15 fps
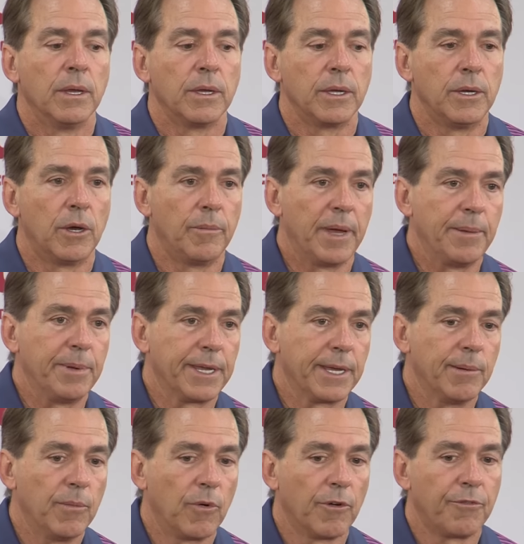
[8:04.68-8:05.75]
you know, maybe
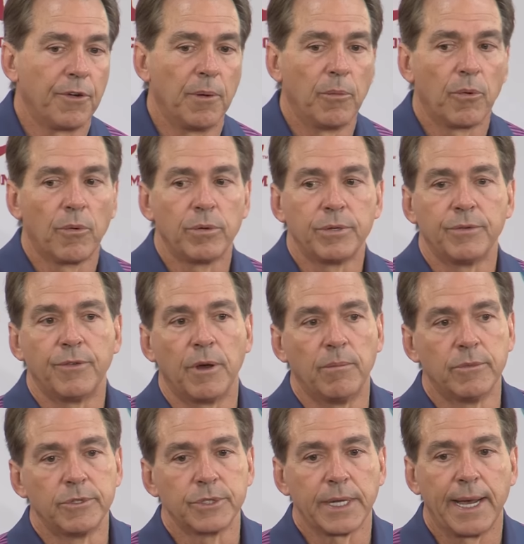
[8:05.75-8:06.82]
get more
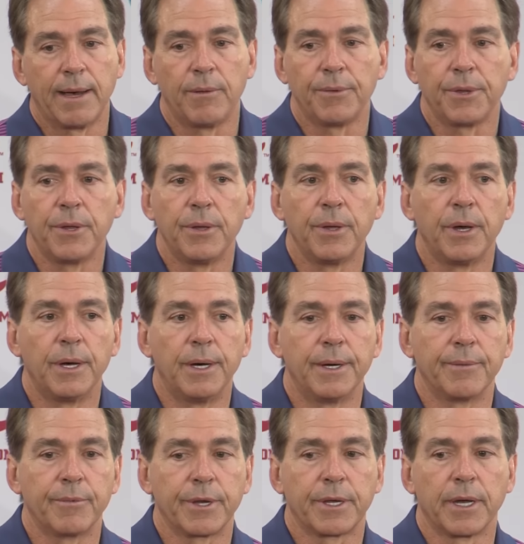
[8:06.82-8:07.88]
fumbles out,
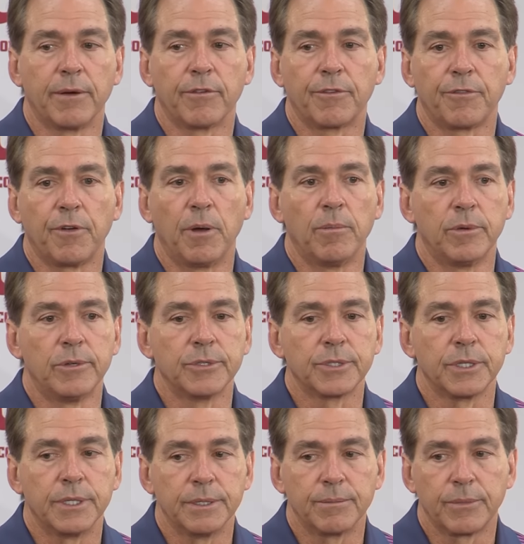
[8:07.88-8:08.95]
recovered fumbles.